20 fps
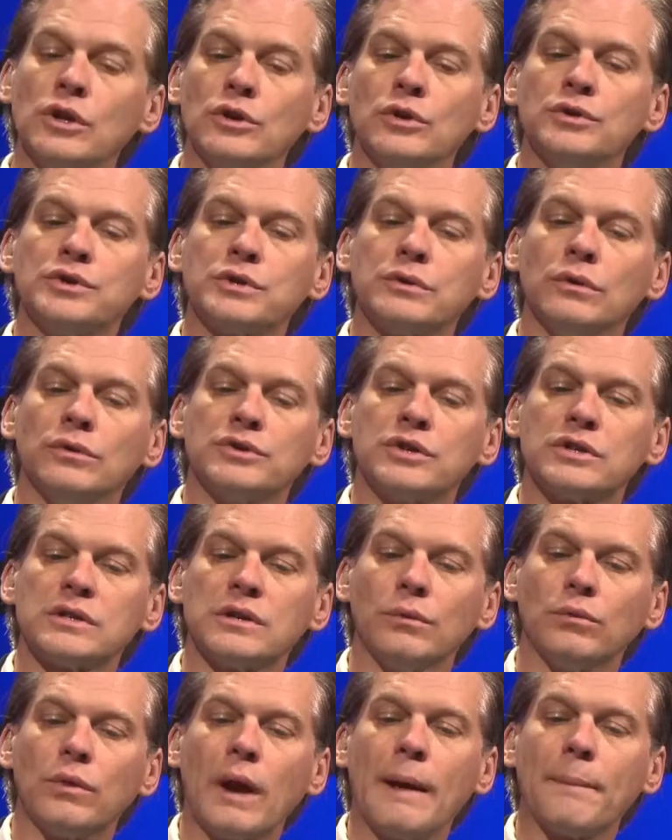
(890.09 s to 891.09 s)
new school, just
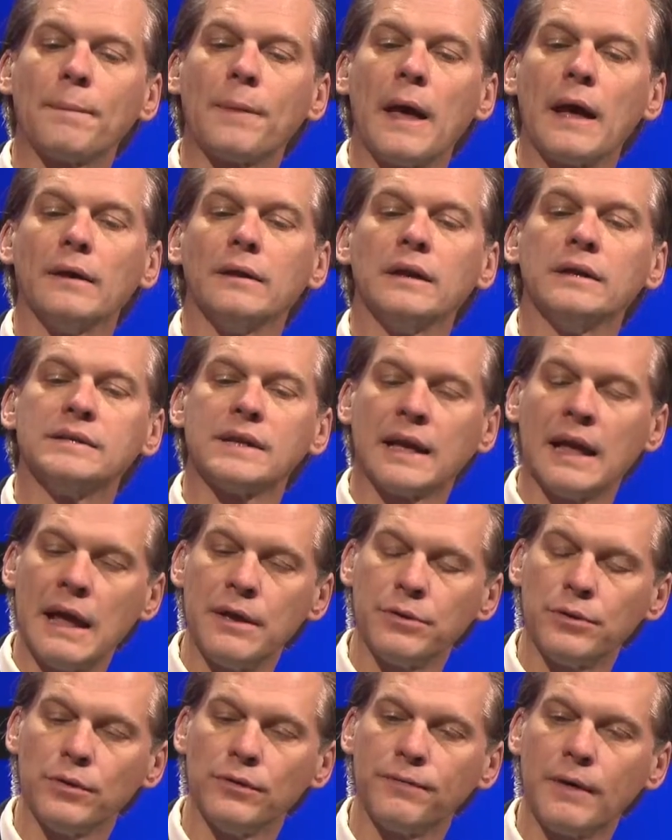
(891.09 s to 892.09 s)
to wrap that, is a
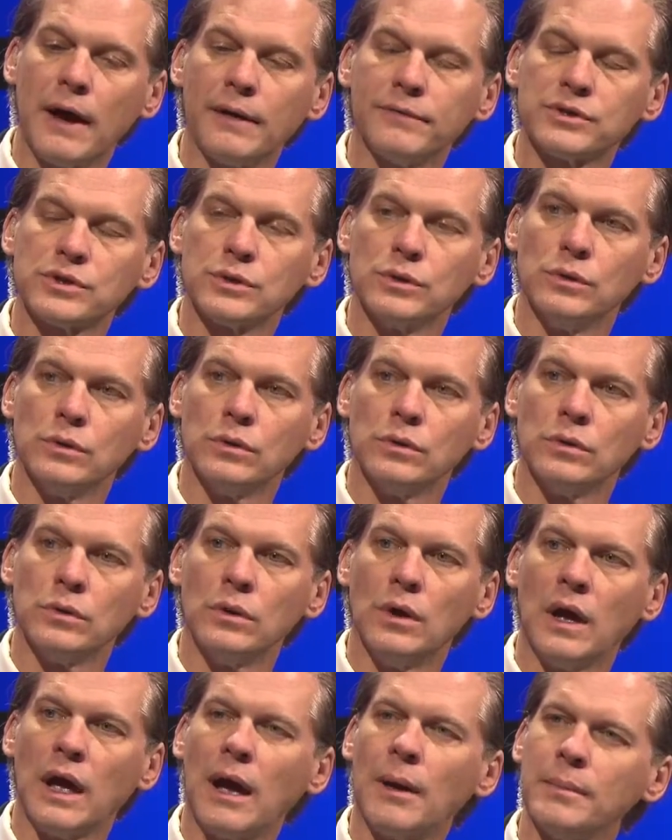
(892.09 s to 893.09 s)
K through five school.
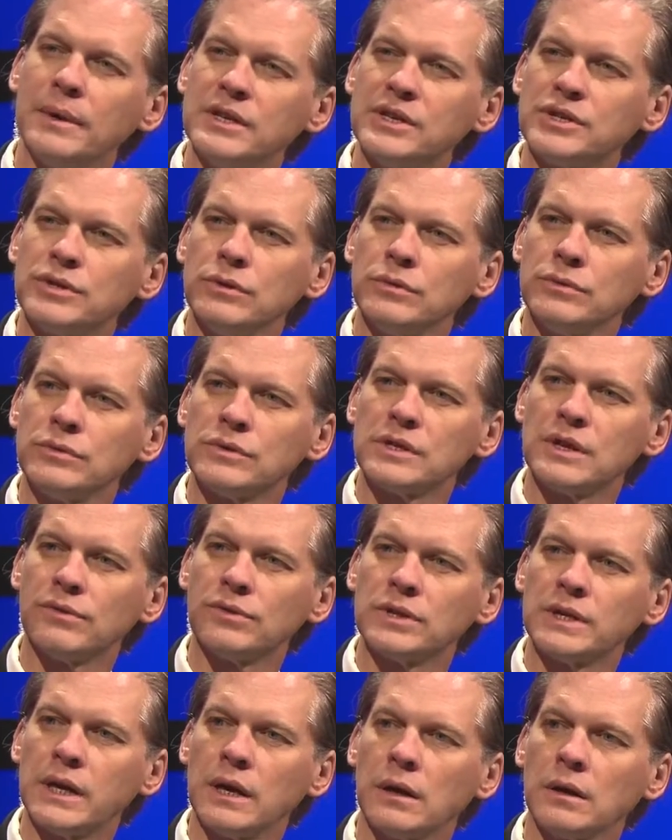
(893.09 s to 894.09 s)
Mm-hmm. How many students, give
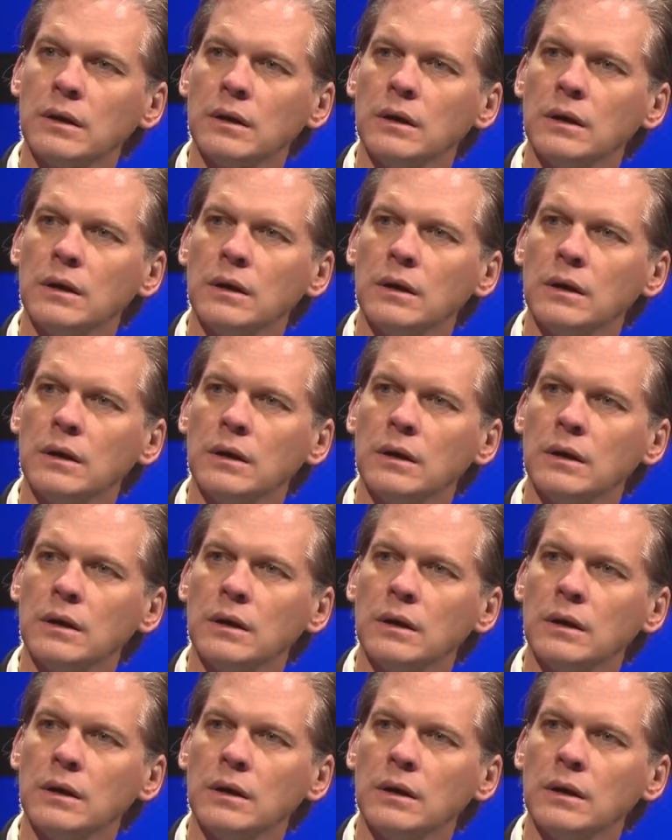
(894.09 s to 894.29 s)
or take?